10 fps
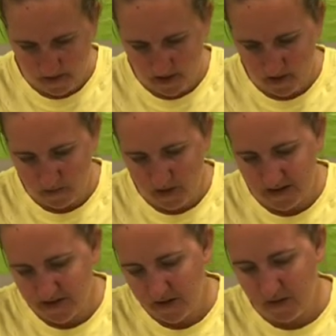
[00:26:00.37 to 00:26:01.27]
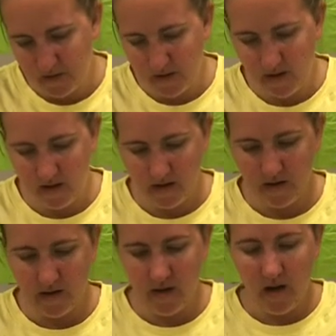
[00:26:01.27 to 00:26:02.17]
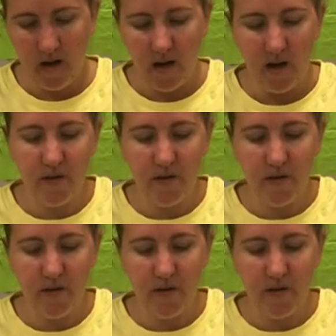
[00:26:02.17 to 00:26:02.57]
the best that you can. If you